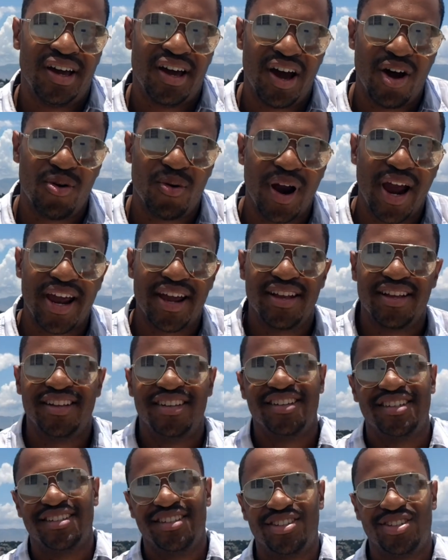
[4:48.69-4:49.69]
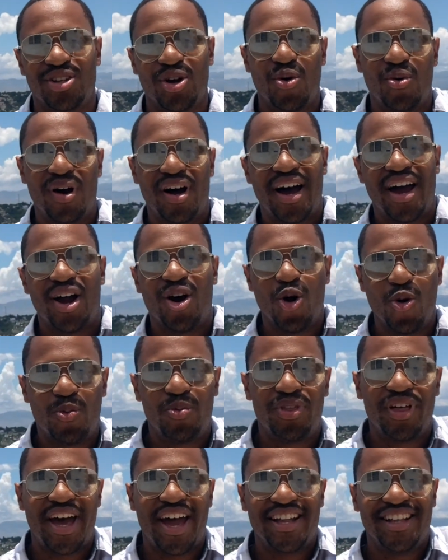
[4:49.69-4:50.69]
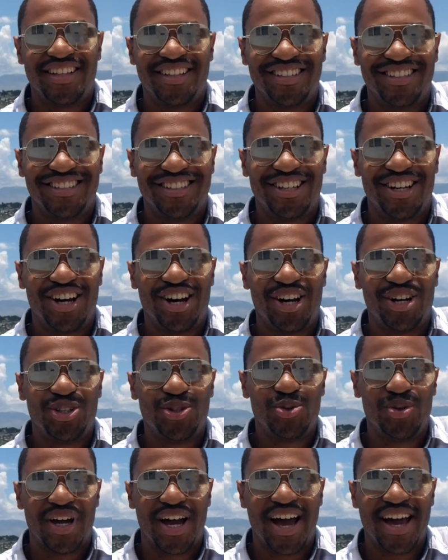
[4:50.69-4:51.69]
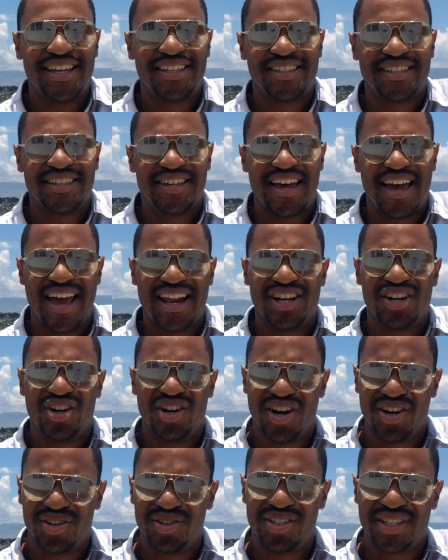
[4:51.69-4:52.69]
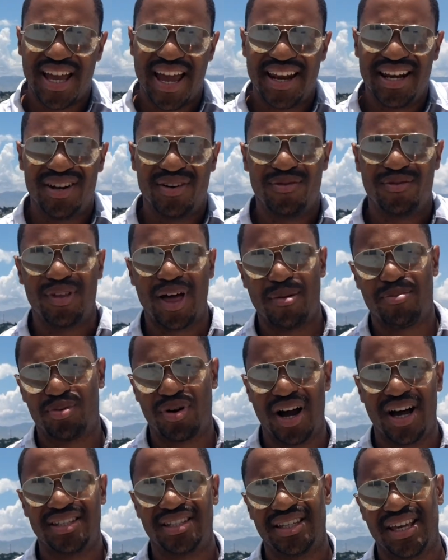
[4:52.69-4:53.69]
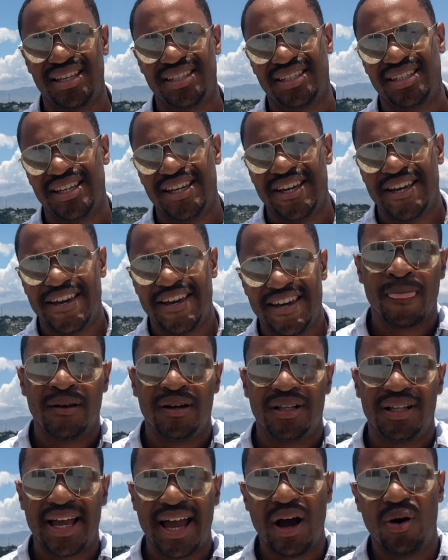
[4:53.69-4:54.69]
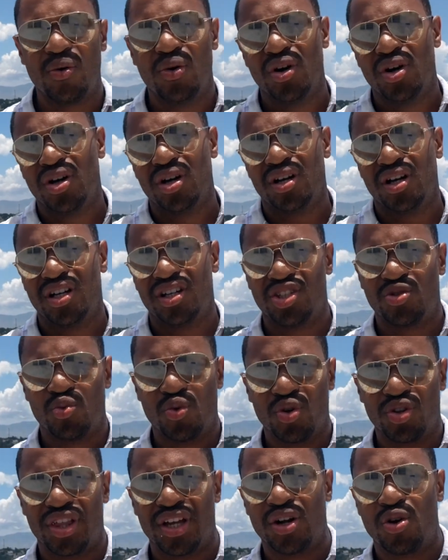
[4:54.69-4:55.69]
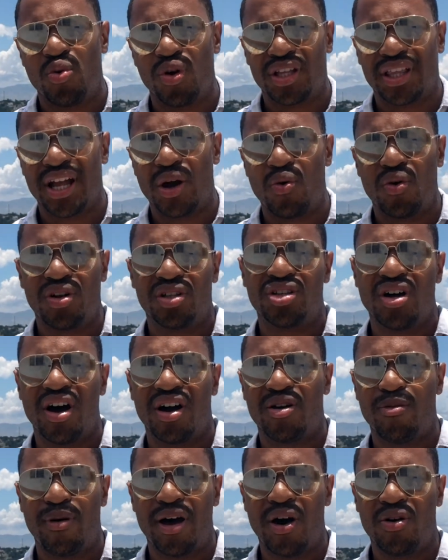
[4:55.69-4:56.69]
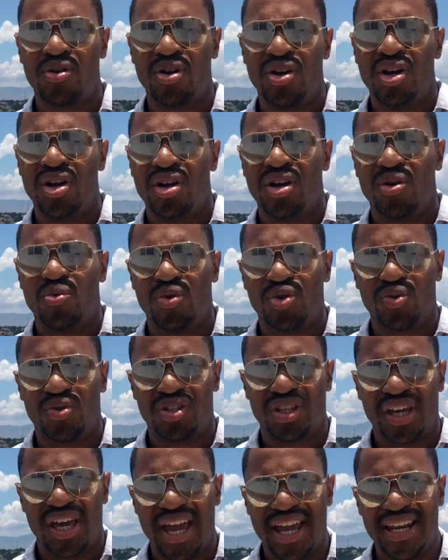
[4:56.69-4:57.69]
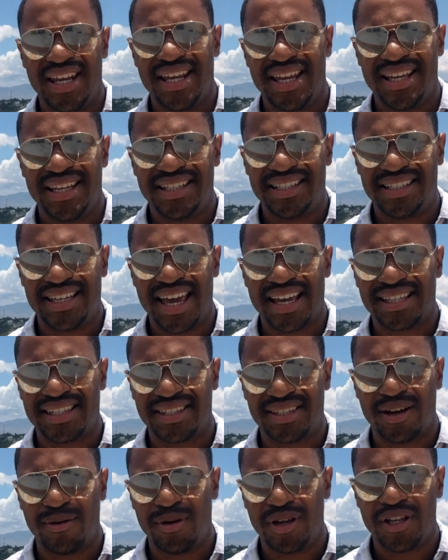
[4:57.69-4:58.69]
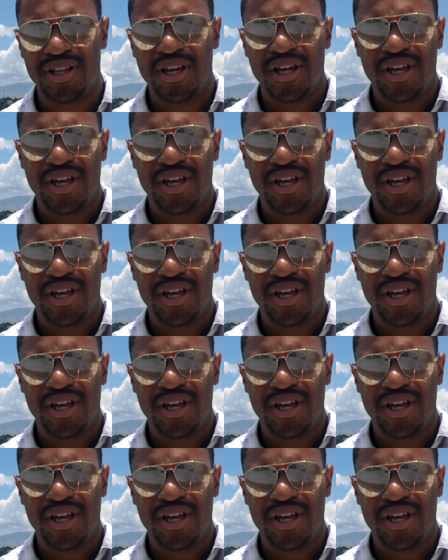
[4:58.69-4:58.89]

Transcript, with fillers: All right, so I hope that uh, you guys had a good understanding of that process. Now, uh, just a real thing, quick thing I want to talk about, which was the Haiti Tech Summit.